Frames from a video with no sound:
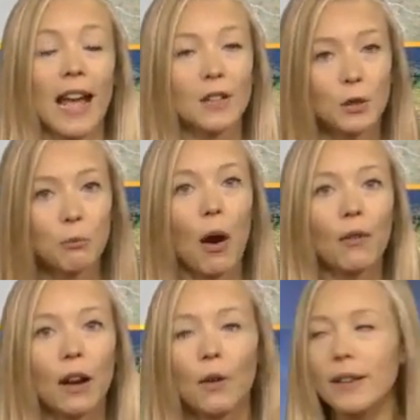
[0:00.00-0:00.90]
And
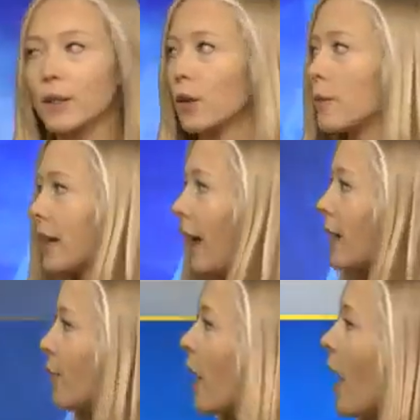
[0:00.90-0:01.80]
tomorrow is going to be
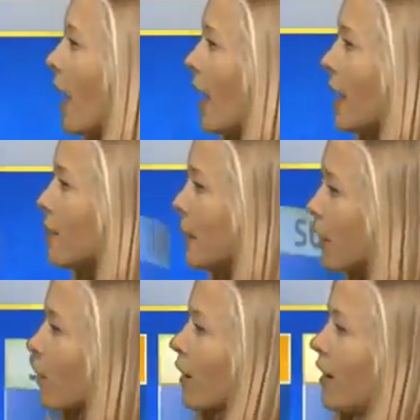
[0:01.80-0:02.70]
kind of a
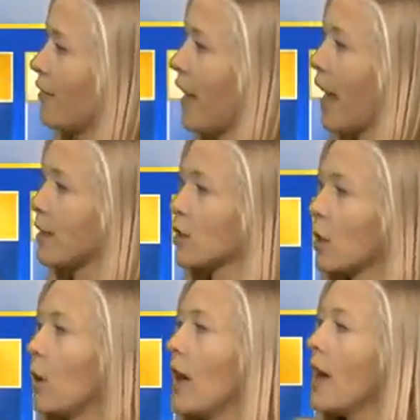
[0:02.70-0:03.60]
mirror of that.
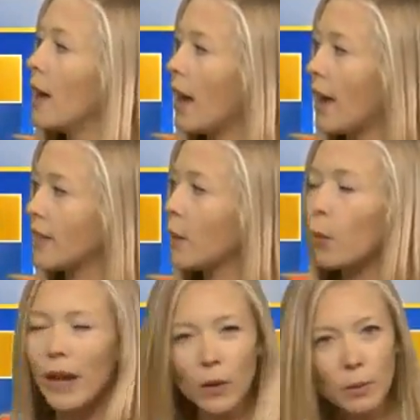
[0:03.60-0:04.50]
So the
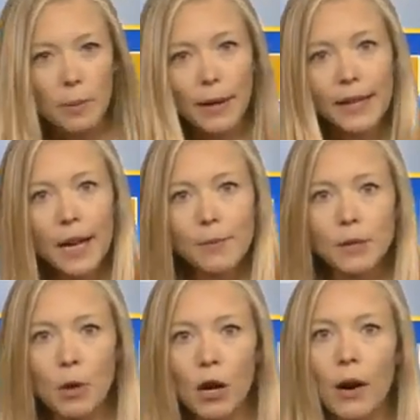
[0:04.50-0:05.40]
wind will be picking up
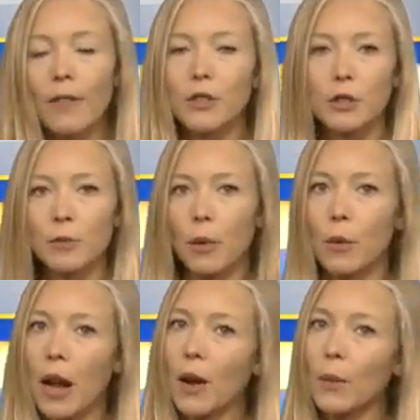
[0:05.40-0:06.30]
tomorrow afternoon, but
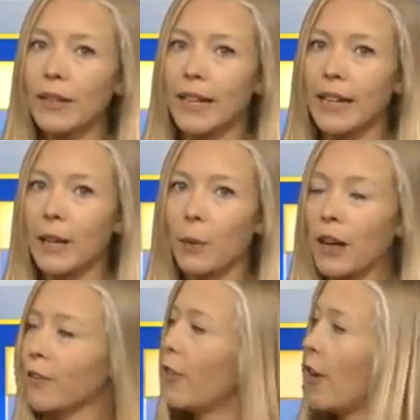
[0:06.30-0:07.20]
we're not going to get any
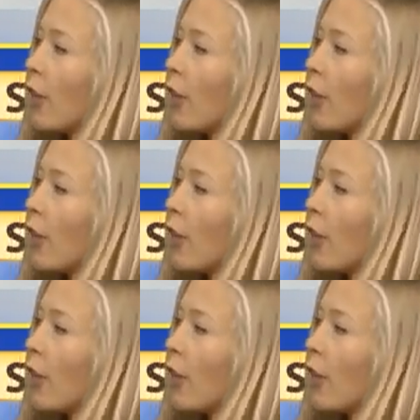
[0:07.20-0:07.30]
rainfall.